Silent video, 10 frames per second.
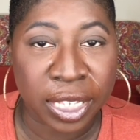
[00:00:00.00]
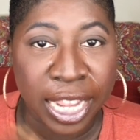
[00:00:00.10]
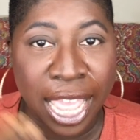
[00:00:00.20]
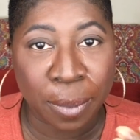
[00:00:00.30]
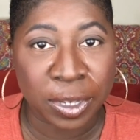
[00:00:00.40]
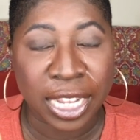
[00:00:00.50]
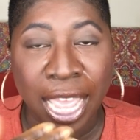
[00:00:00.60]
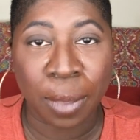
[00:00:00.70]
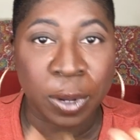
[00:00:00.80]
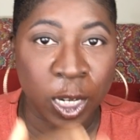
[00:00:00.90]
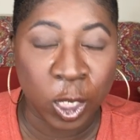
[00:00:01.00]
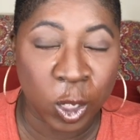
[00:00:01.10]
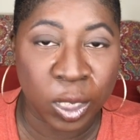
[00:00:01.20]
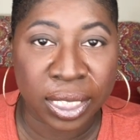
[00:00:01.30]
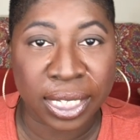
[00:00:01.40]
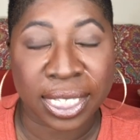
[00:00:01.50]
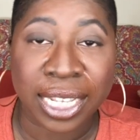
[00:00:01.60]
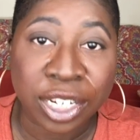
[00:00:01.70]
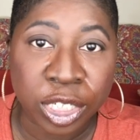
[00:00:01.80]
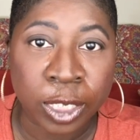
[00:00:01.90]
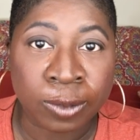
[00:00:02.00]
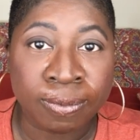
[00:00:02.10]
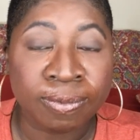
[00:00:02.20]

and they happened to happen in succession,